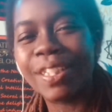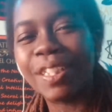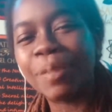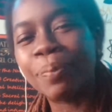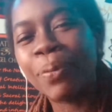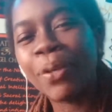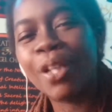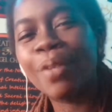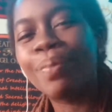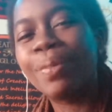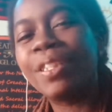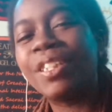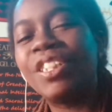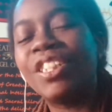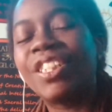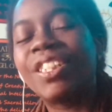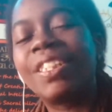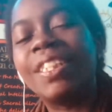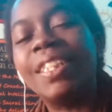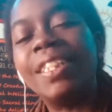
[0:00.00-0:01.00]
is pretty much
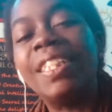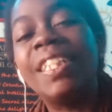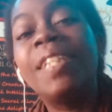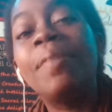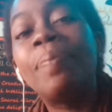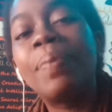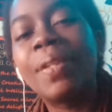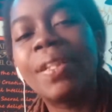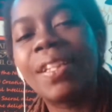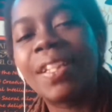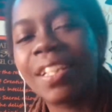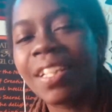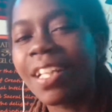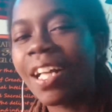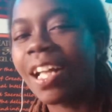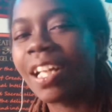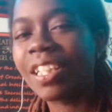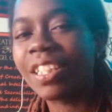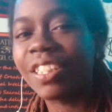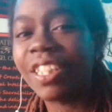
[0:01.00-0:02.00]
just to deepen the
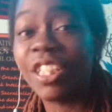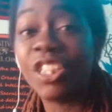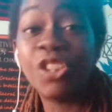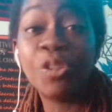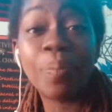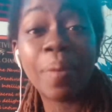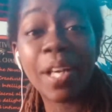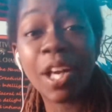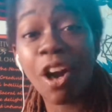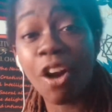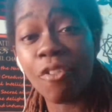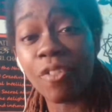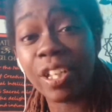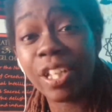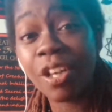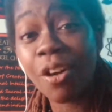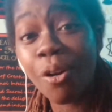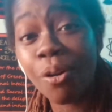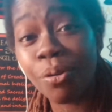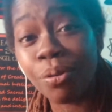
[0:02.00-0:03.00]
knowledge that you may
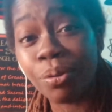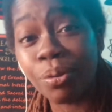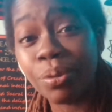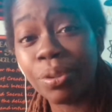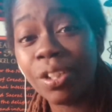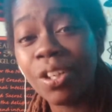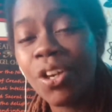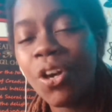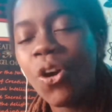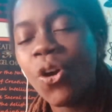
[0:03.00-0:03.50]
already hold.